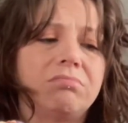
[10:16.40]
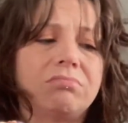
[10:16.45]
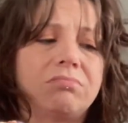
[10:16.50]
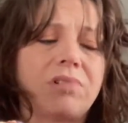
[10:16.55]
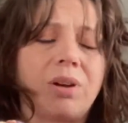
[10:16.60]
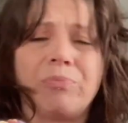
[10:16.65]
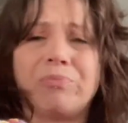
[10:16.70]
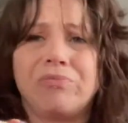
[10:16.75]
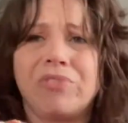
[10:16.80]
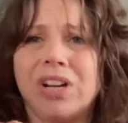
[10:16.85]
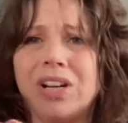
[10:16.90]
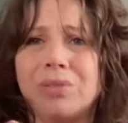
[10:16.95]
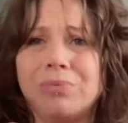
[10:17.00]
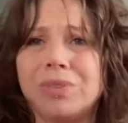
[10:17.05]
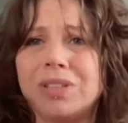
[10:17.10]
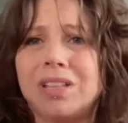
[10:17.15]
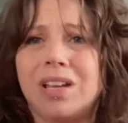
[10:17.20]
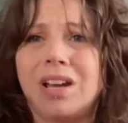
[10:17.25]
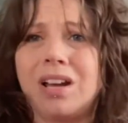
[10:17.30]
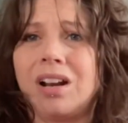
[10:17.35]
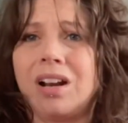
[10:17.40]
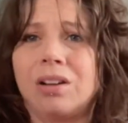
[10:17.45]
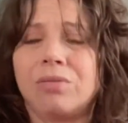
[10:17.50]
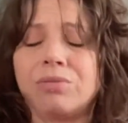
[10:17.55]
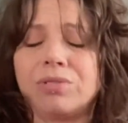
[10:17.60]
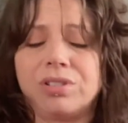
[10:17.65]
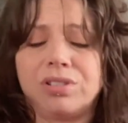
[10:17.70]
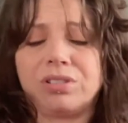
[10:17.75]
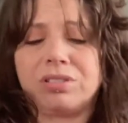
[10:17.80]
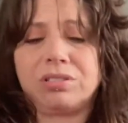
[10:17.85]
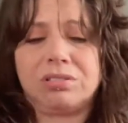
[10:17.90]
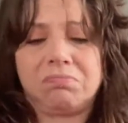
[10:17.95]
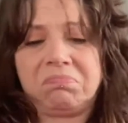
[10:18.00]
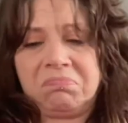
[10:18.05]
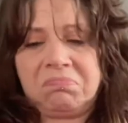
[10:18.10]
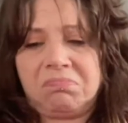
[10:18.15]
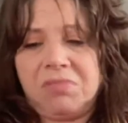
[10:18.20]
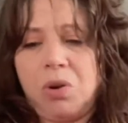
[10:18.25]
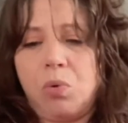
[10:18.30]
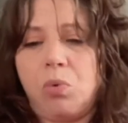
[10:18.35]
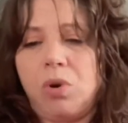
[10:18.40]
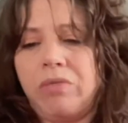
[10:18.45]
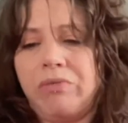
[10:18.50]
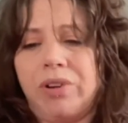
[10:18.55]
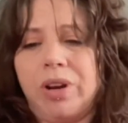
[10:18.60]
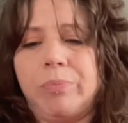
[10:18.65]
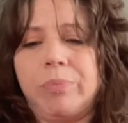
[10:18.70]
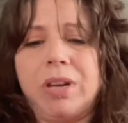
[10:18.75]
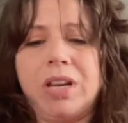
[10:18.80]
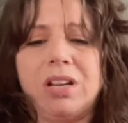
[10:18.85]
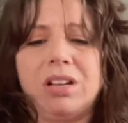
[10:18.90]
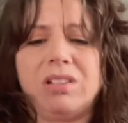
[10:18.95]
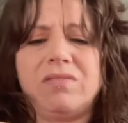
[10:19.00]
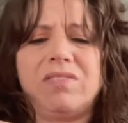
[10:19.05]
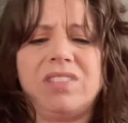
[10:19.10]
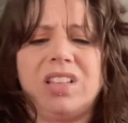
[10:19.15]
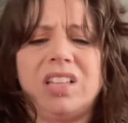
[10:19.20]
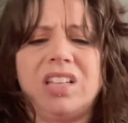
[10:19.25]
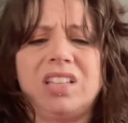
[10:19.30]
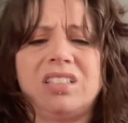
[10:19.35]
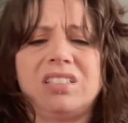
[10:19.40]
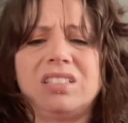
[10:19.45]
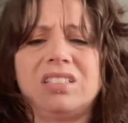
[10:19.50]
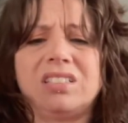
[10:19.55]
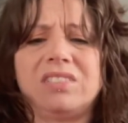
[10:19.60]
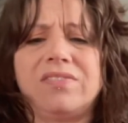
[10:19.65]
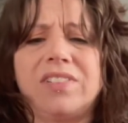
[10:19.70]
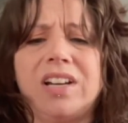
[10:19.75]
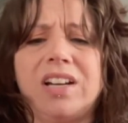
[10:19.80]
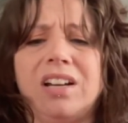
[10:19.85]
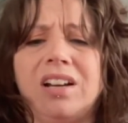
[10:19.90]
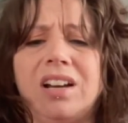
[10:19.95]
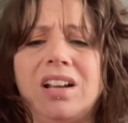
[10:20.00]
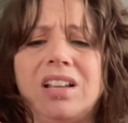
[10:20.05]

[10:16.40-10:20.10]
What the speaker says: I'm fine with that. I was just like, one repeat of the lace is fine.